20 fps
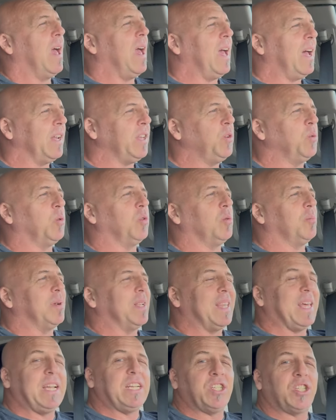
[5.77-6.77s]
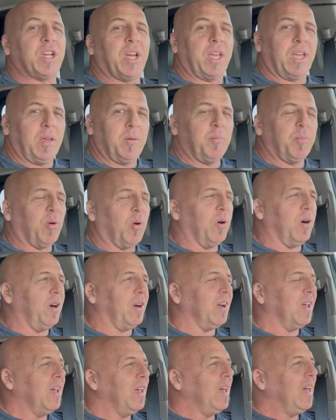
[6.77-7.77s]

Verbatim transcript: annual Malaysia import,